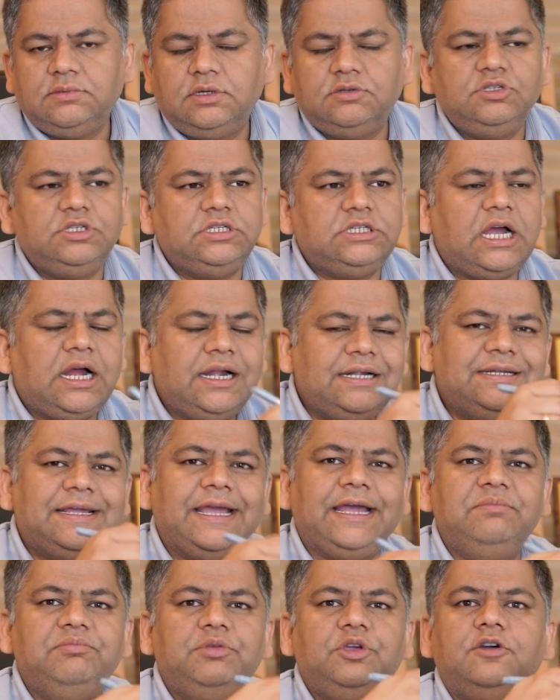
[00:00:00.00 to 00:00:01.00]
Now, chart
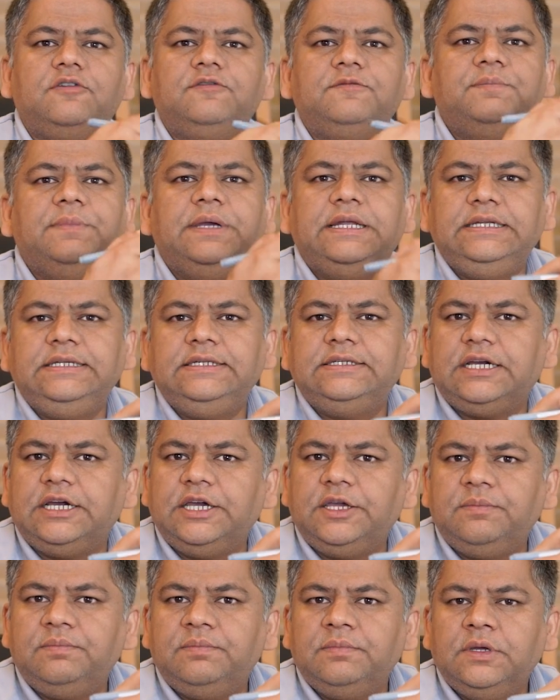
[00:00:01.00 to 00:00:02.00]
can be of many
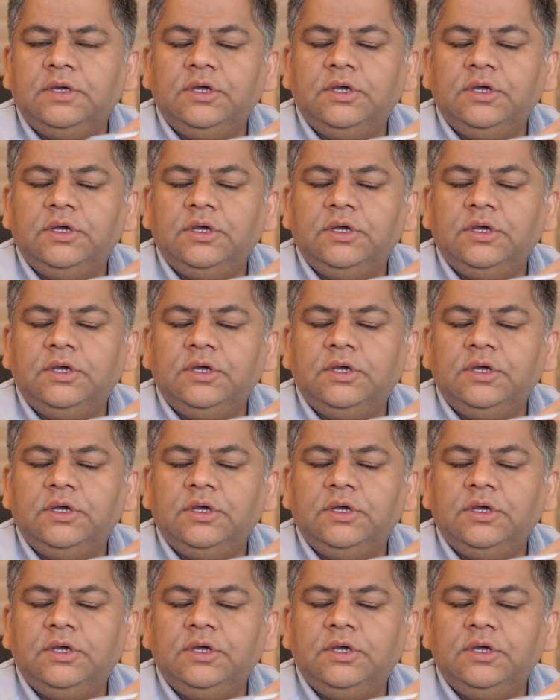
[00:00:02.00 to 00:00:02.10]
types.